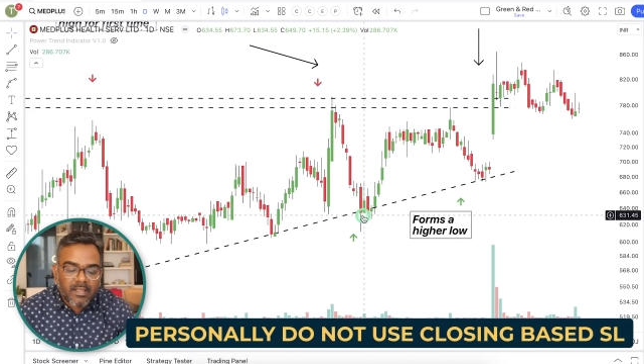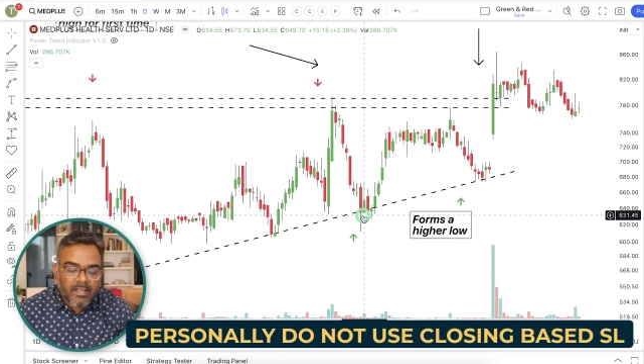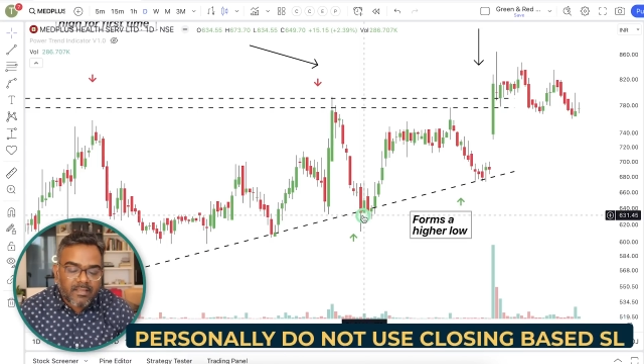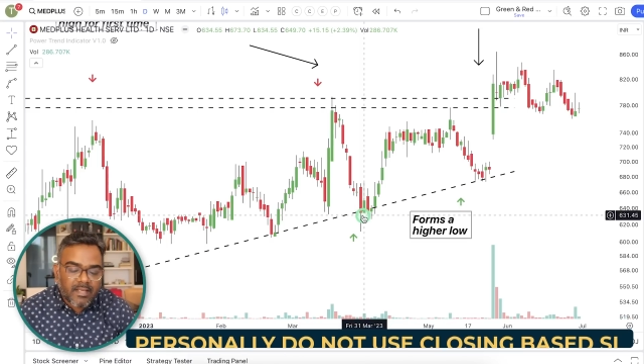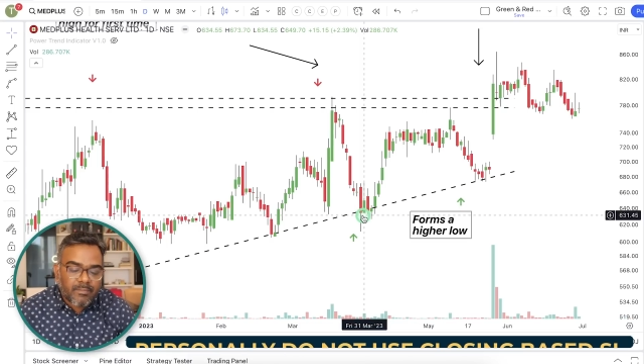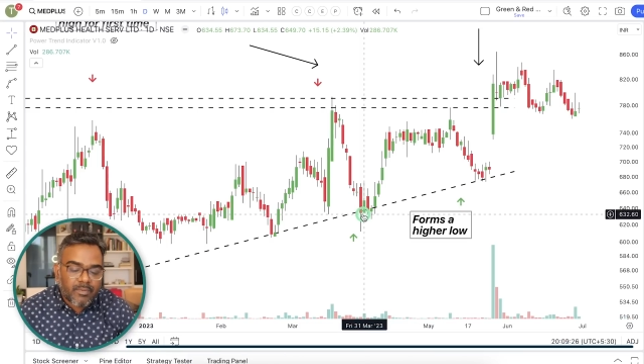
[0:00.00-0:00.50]

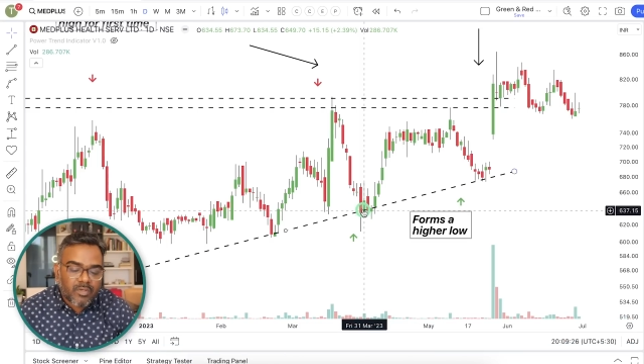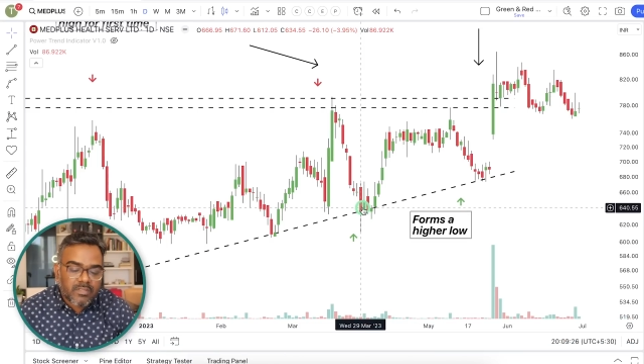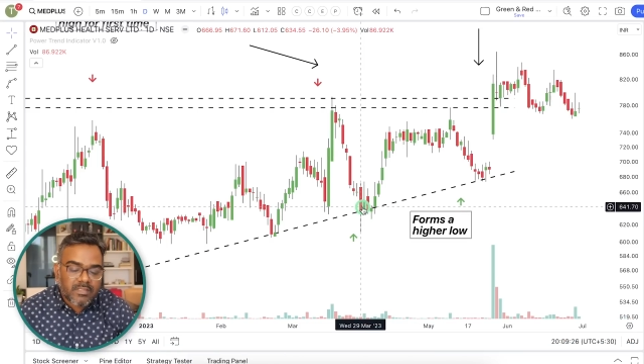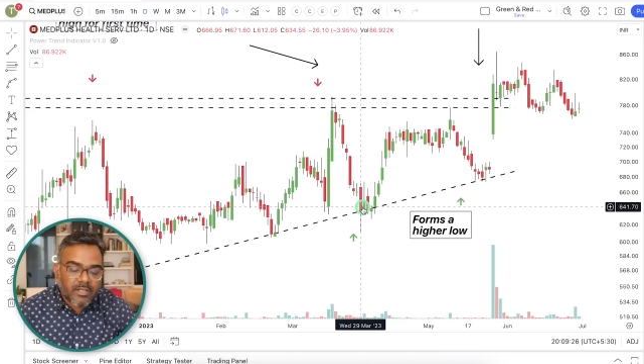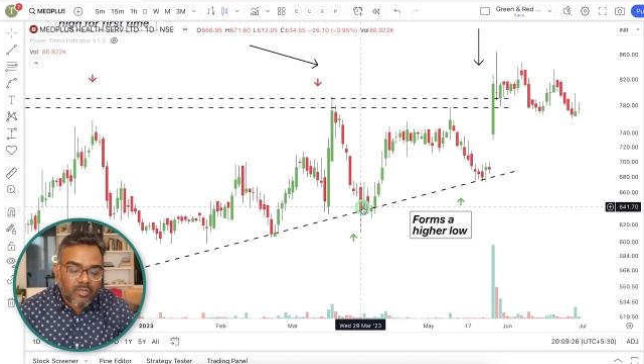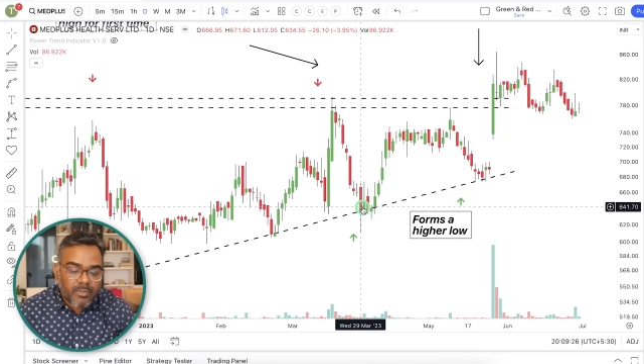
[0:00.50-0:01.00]
in that,
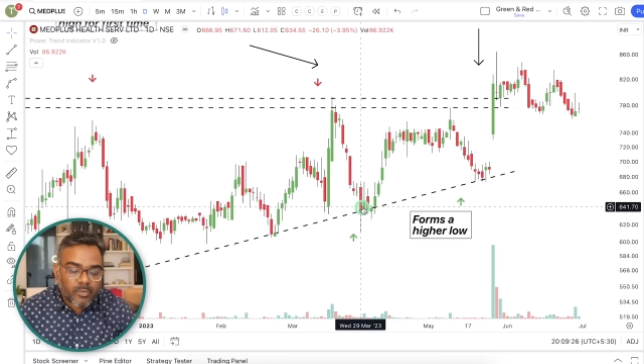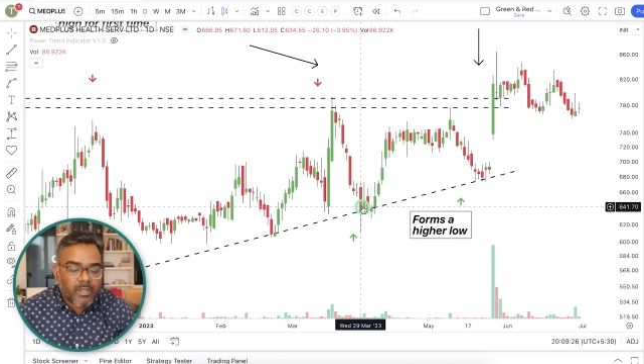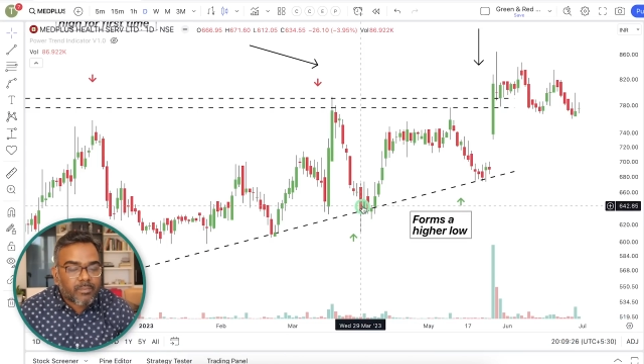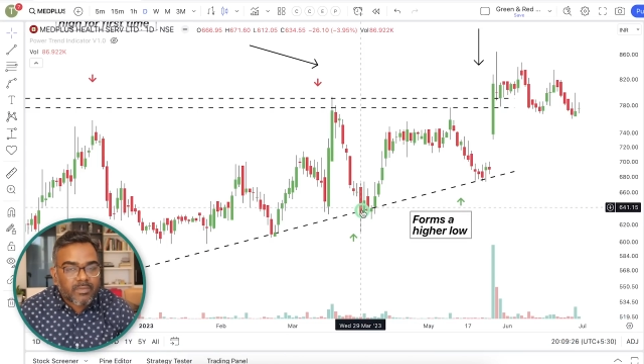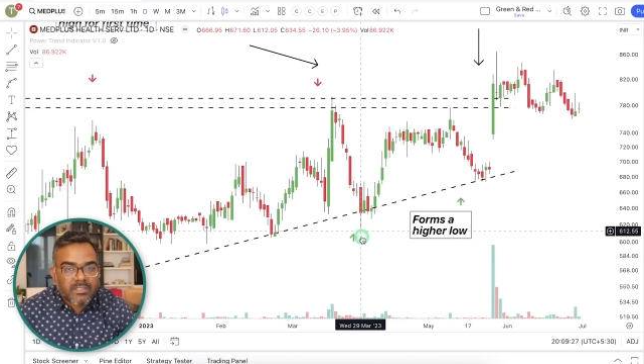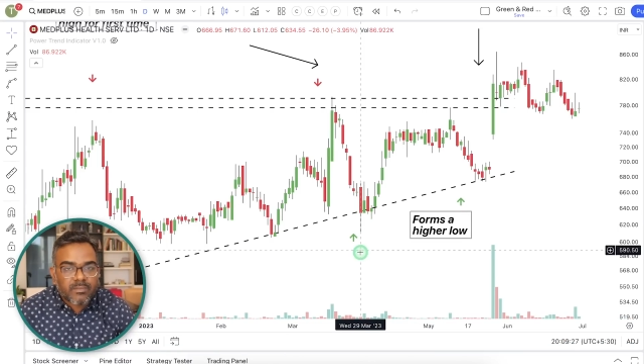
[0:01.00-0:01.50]
because there could be a
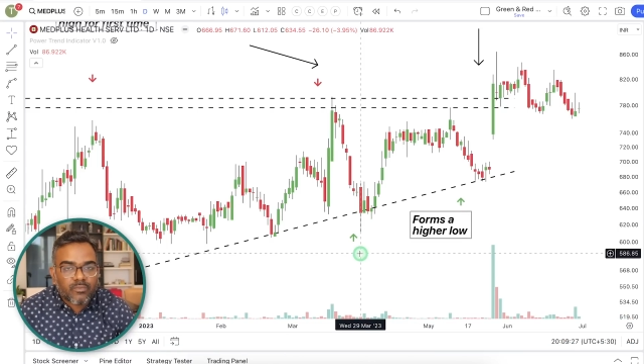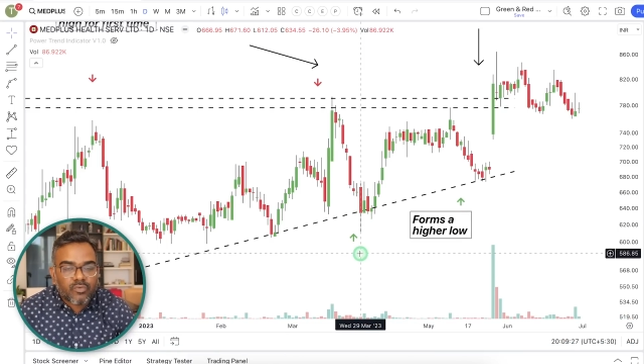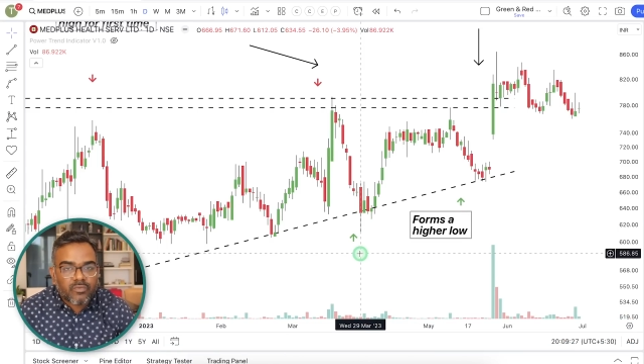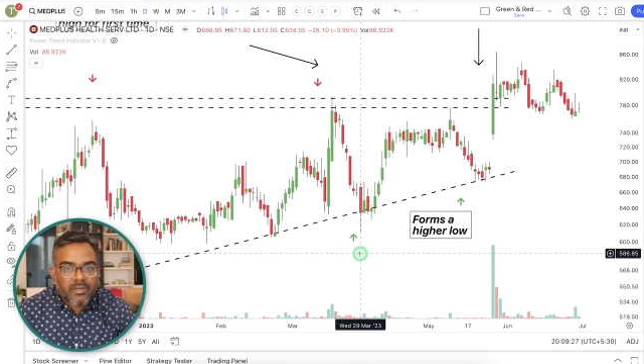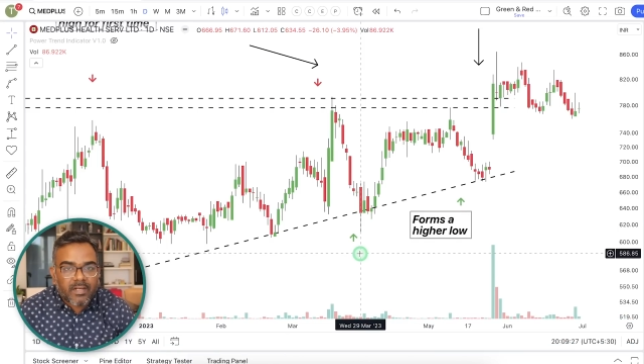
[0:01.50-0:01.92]
20% move,